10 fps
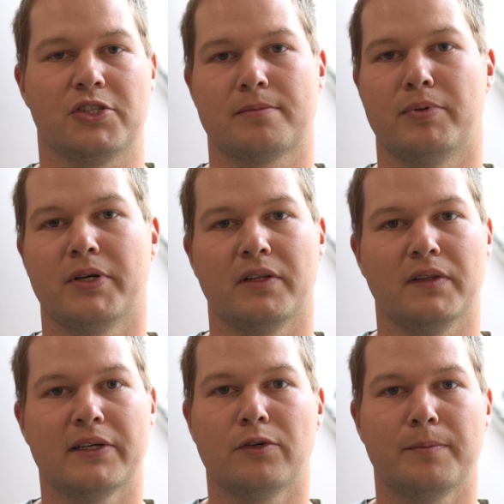Just put a
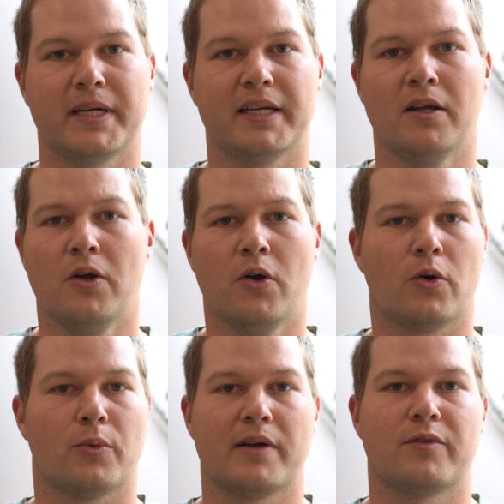little bit
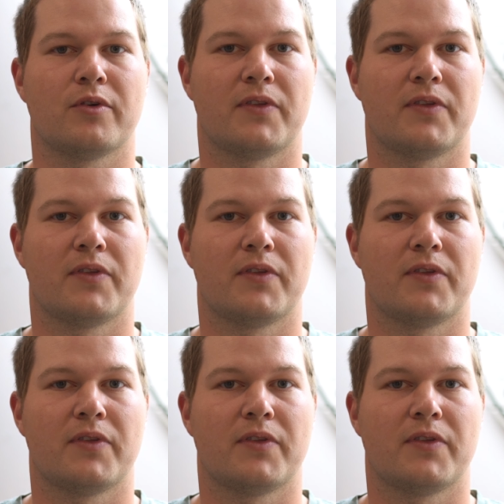or whatever